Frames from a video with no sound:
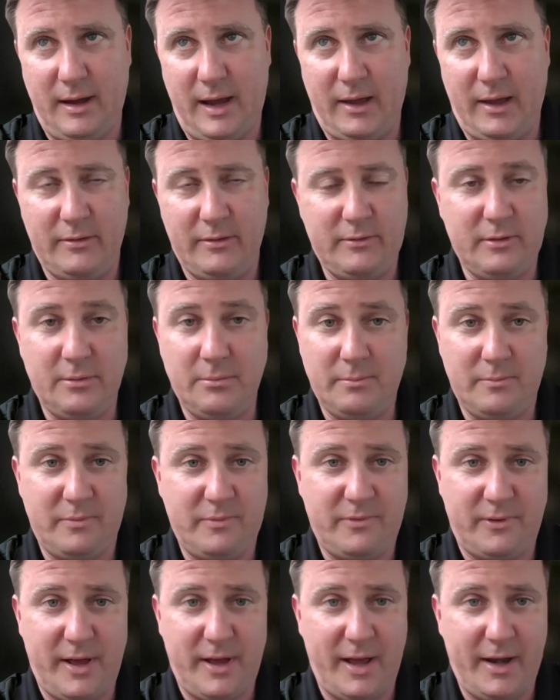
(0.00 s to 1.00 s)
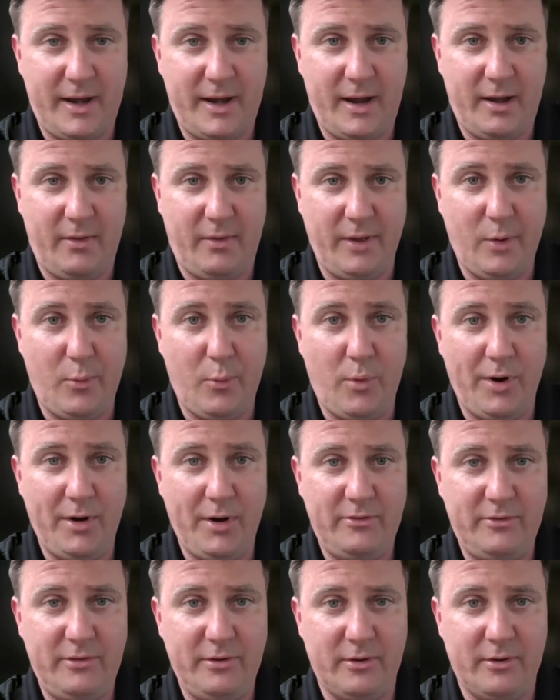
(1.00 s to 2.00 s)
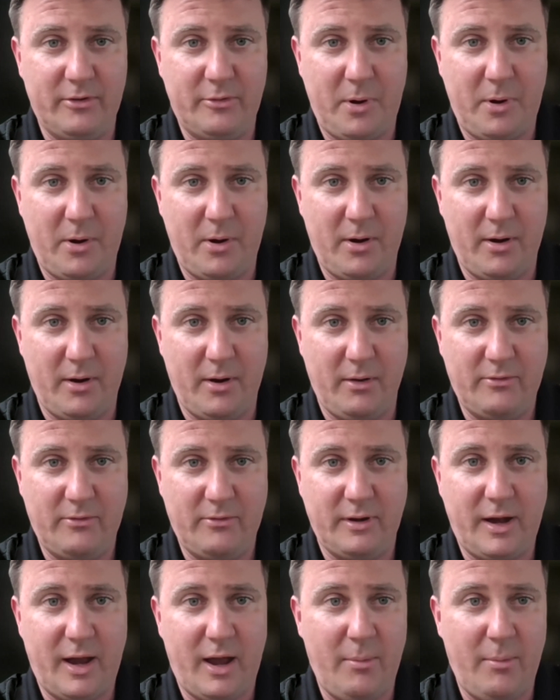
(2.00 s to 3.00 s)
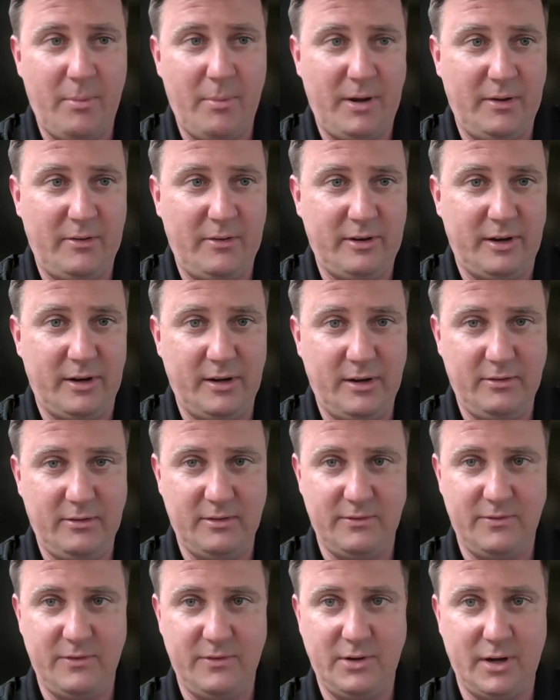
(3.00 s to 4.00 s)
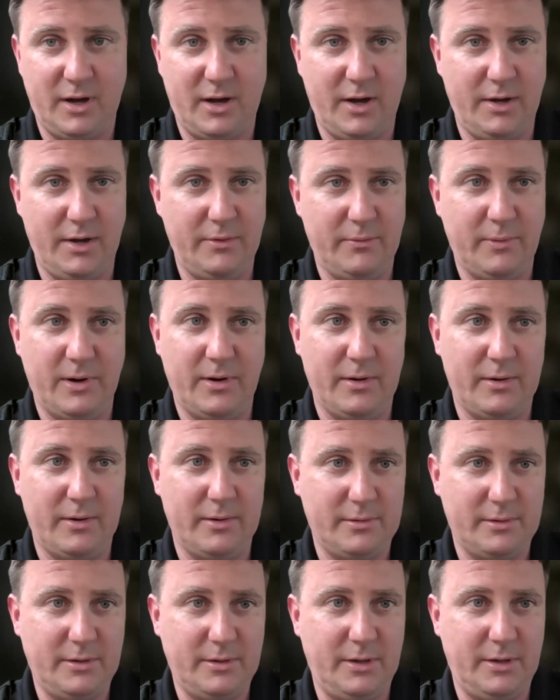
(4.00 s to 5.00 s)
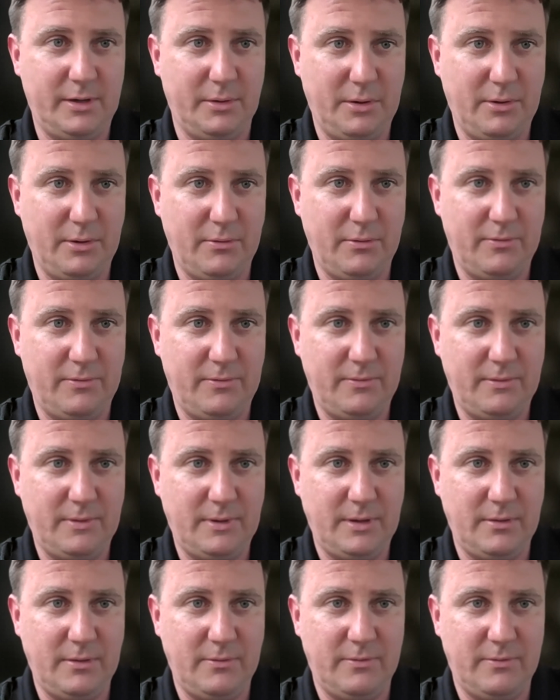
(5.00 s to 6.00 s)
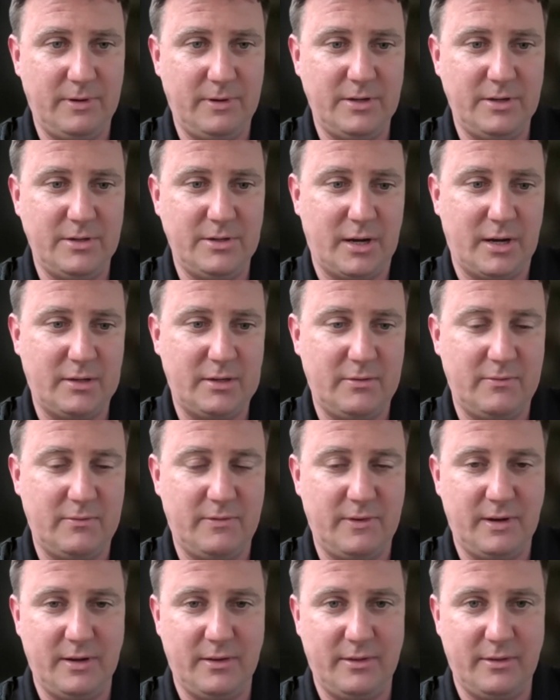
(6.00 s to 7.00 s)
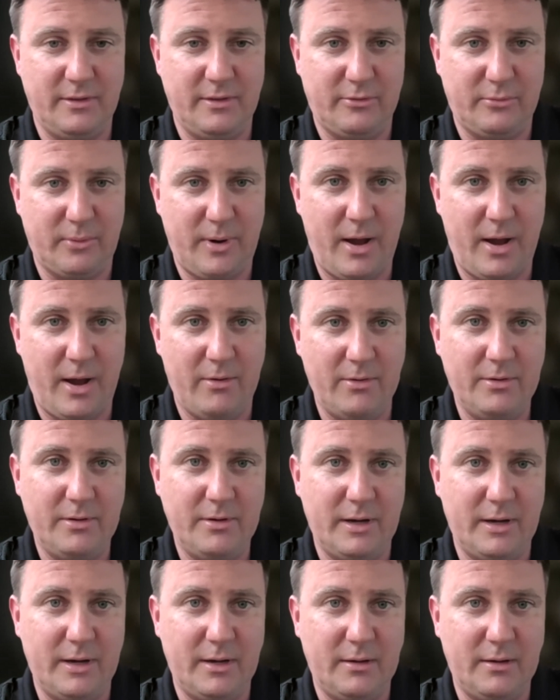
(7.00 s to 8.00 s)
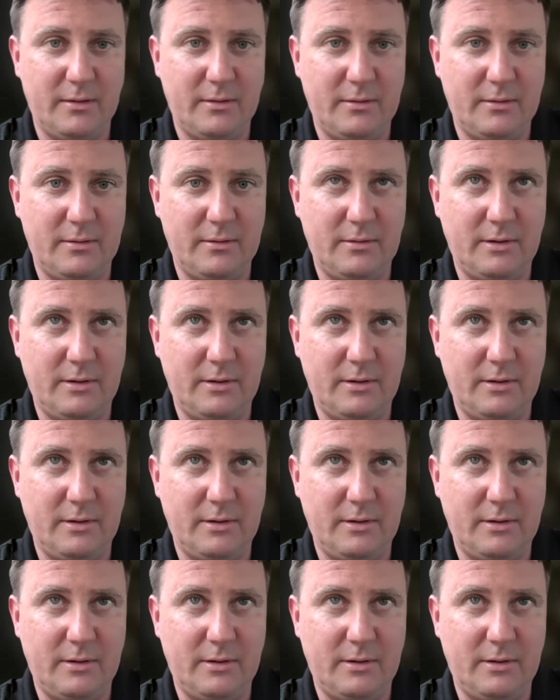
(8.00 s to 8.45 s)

ask them flat out, like, what is your experience? Like, how many studies have you done where, you've injected via this route? And,